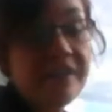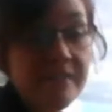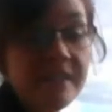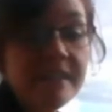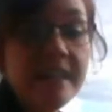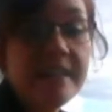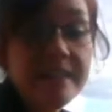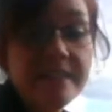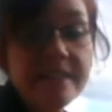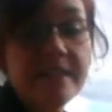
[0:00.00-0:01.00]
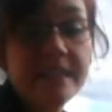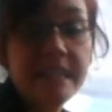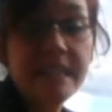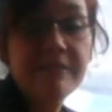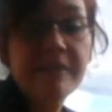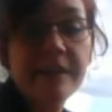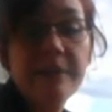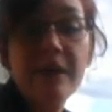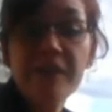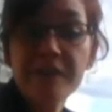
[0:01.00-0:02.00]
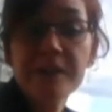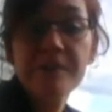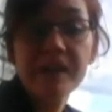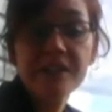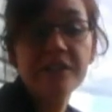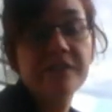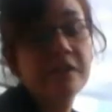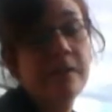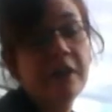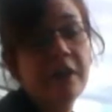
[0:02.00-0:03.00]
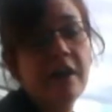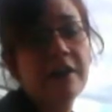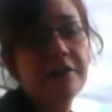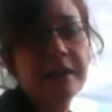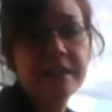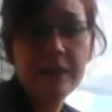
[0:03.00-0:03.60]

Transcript: From this test, the team found a perfect match for the microRNA